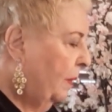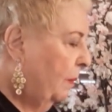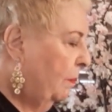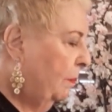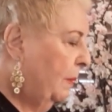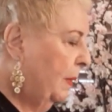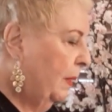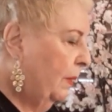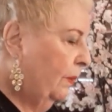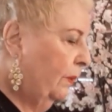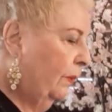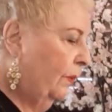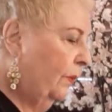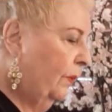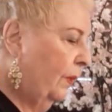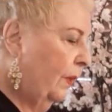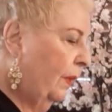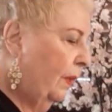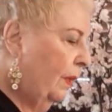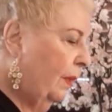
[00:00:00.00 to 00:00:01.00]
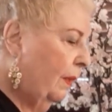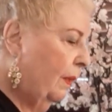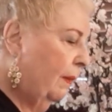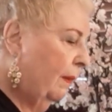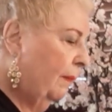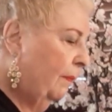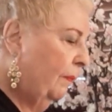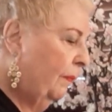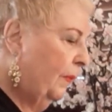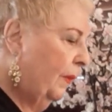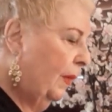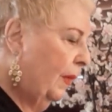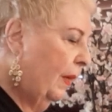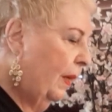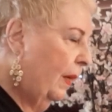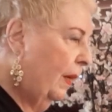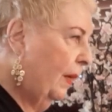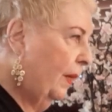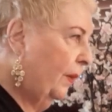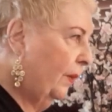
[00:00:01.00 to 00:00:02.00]
Middle C,
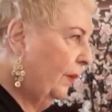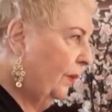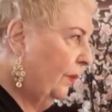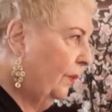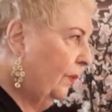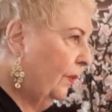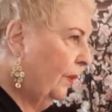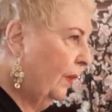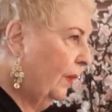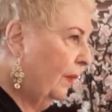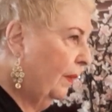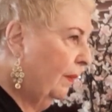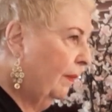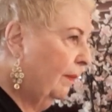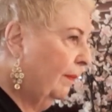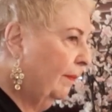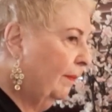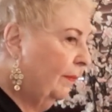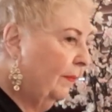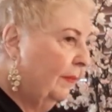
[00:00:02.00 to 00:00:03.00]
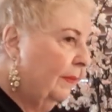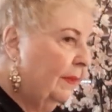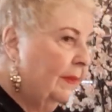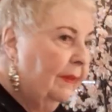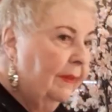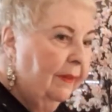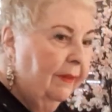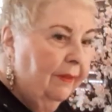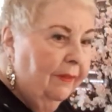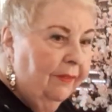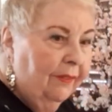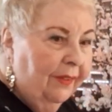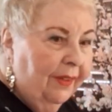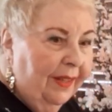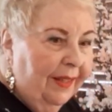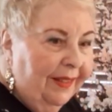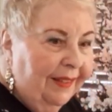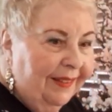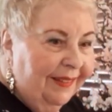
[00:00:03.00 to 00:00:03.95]
higher C. Great.